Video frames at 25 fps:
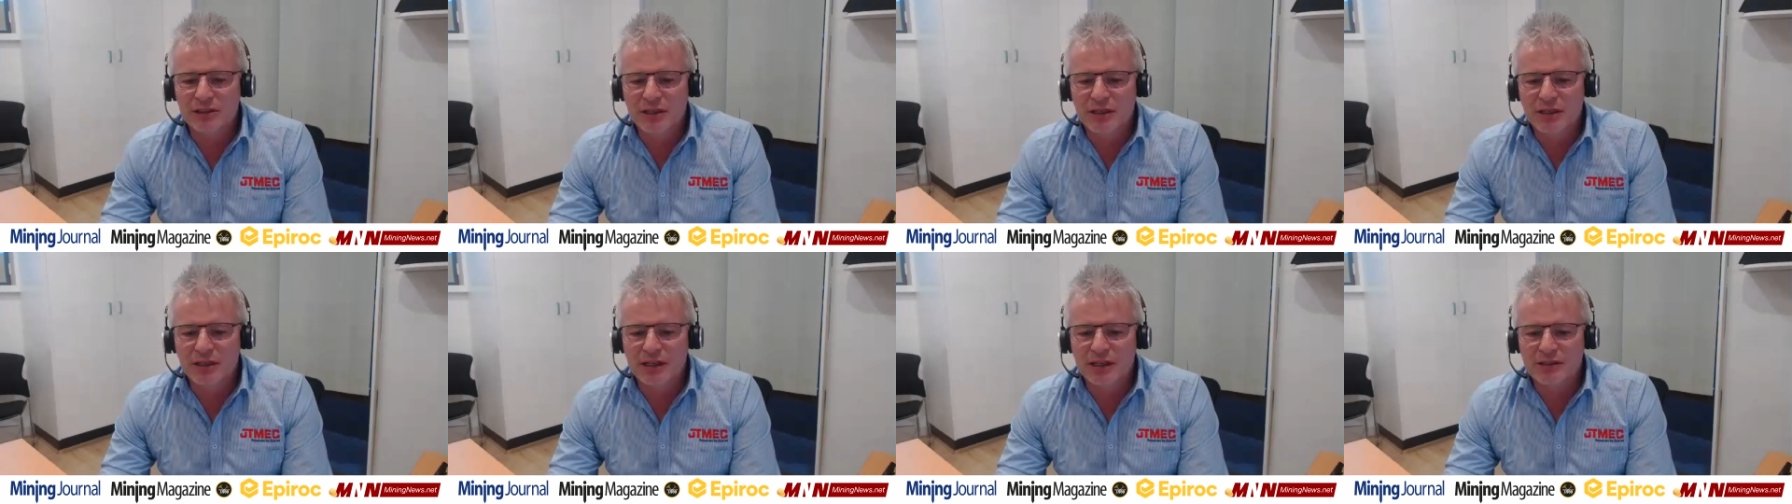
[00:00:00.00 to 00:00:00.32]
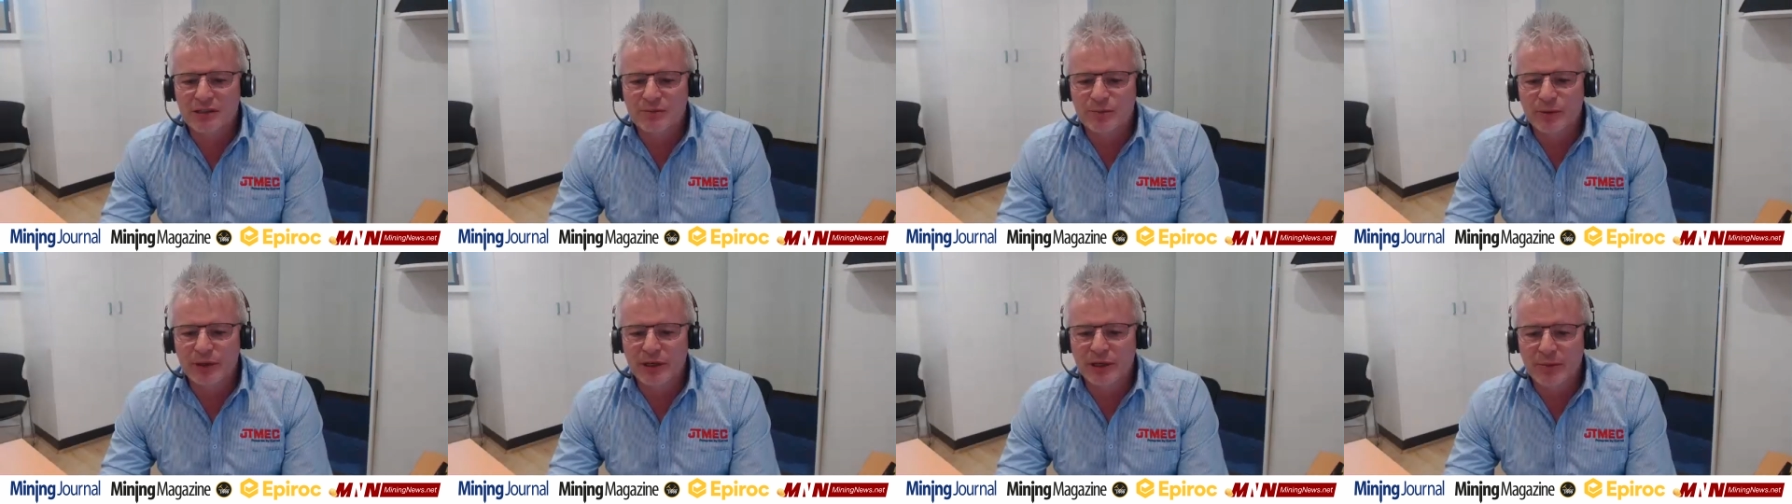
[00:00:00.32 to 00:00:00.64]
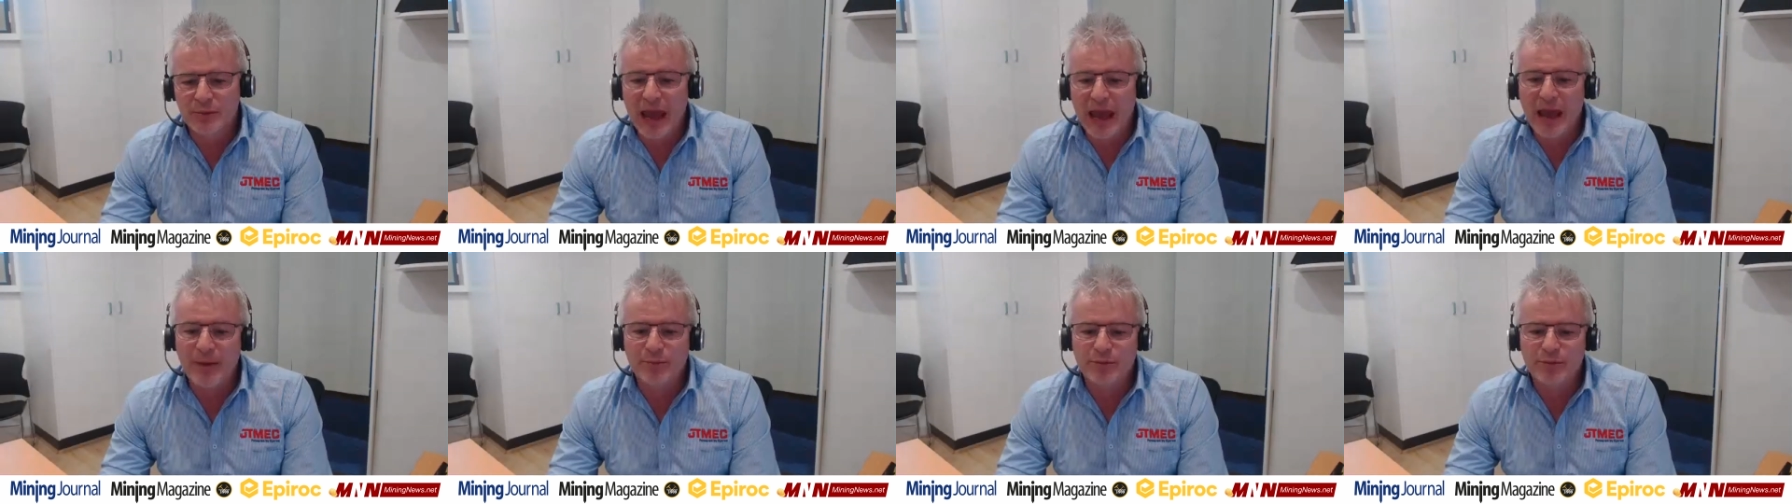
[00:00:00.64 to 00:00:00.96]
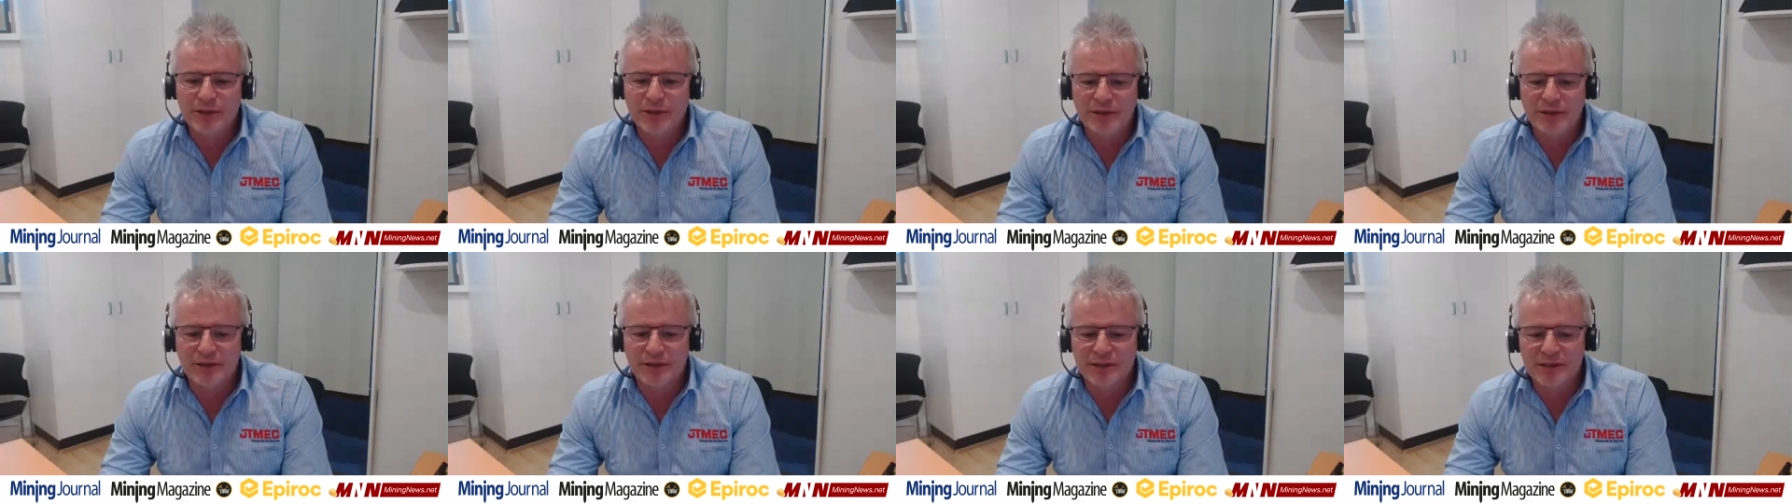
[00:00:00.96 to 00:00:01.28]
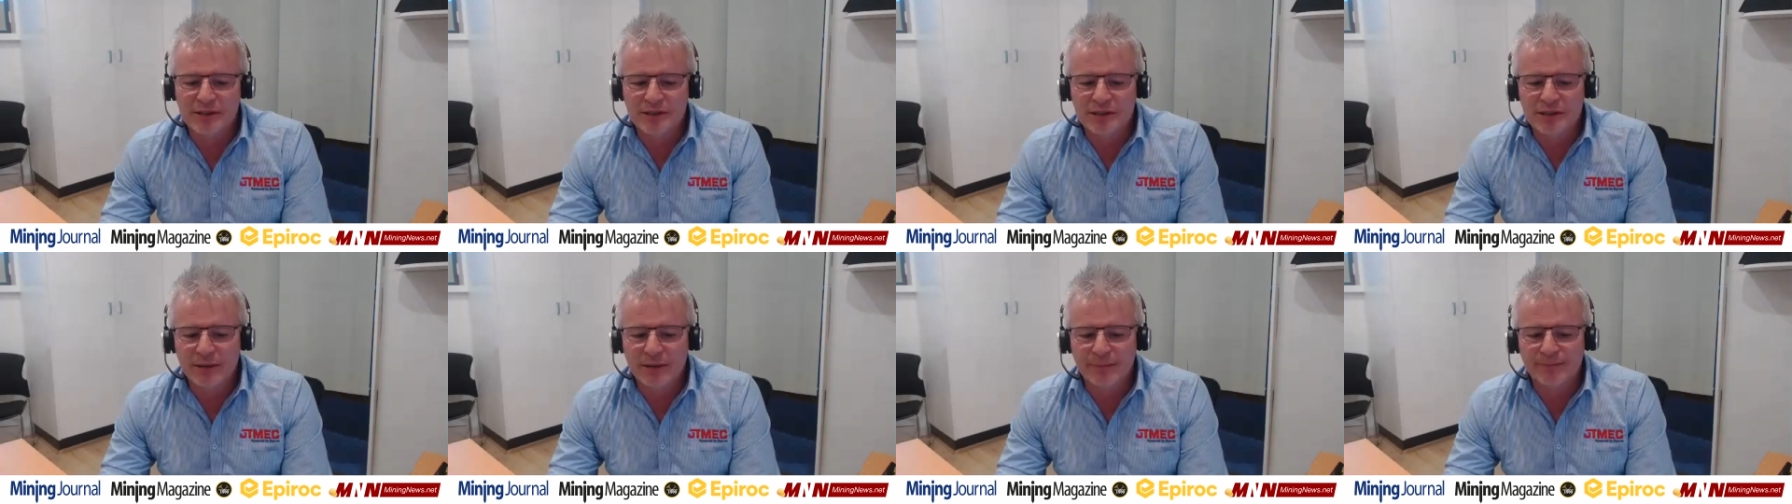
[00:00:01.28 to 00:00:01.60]
has been mapped, and
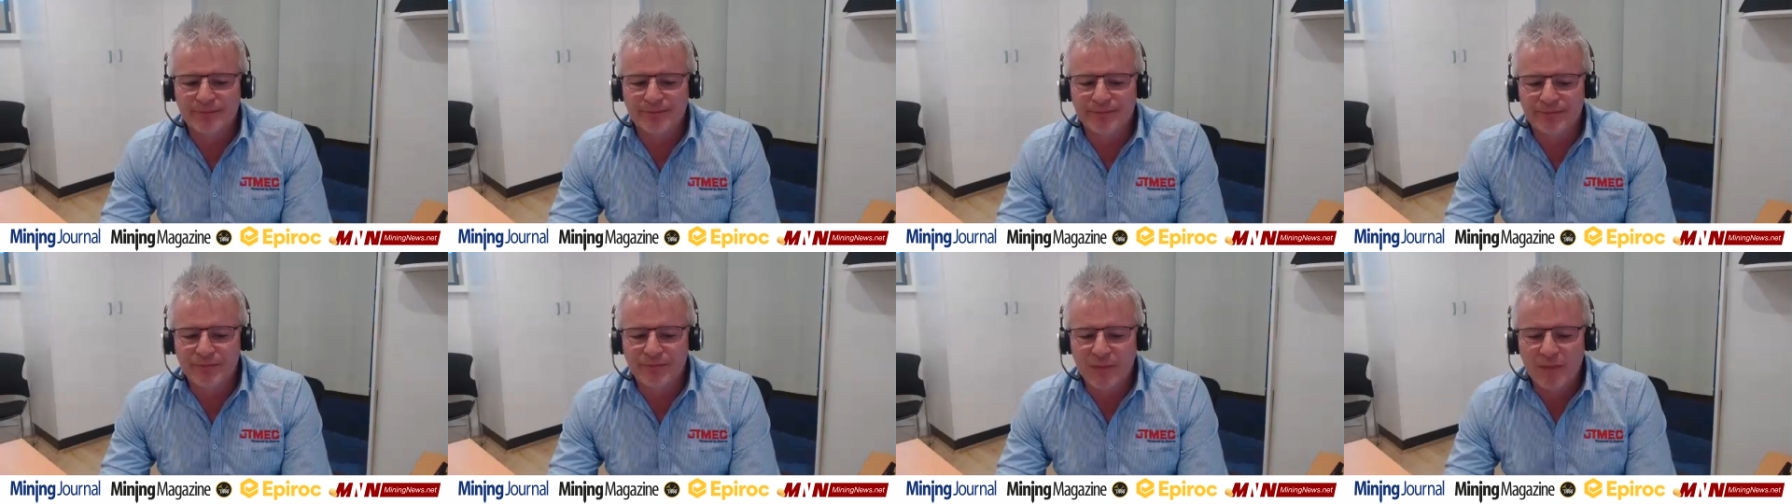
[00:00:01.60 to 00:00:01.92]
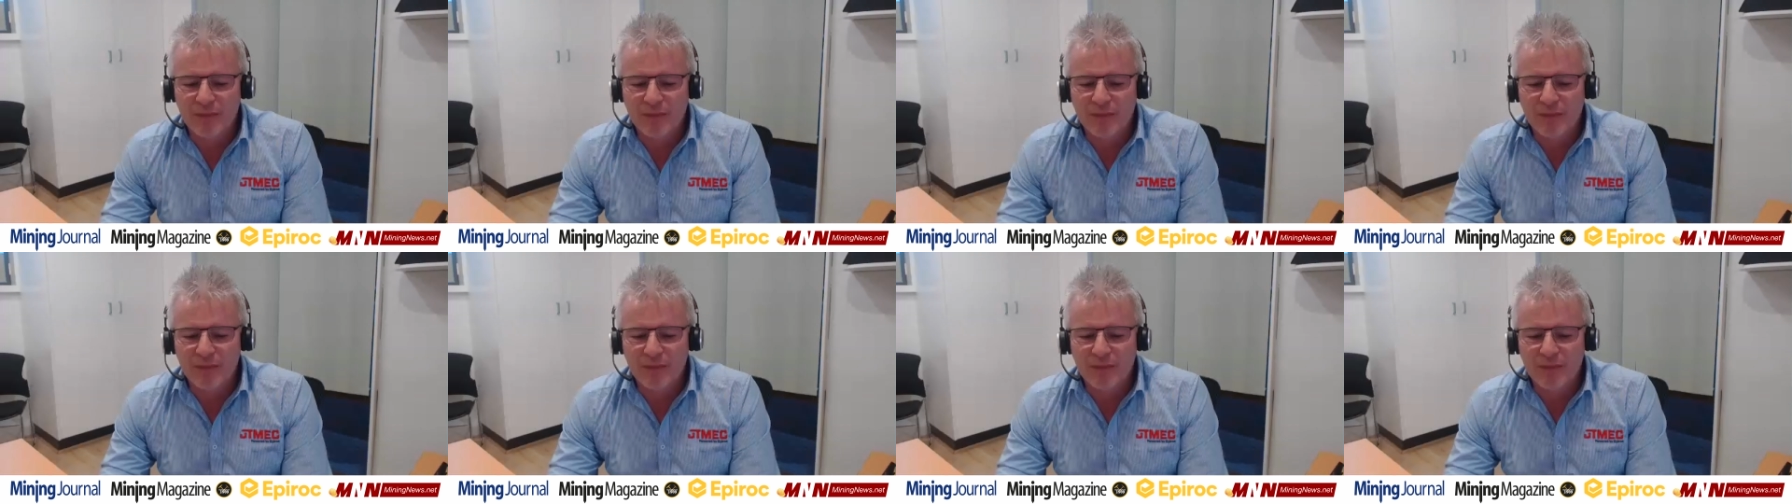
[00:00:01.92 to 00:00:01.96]
it's um,